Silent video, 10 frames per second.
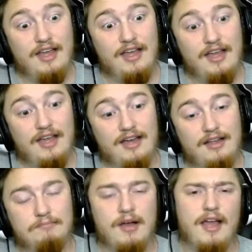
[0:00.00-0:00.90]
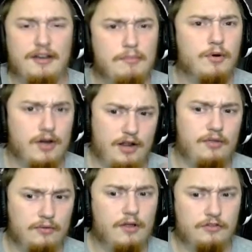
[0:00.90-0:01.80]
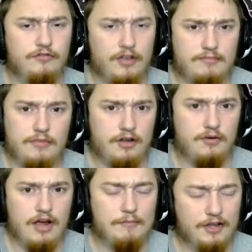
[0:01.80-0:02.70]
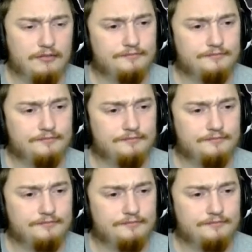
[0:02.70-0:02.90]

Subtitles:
and upgrading lots of like money grabbing.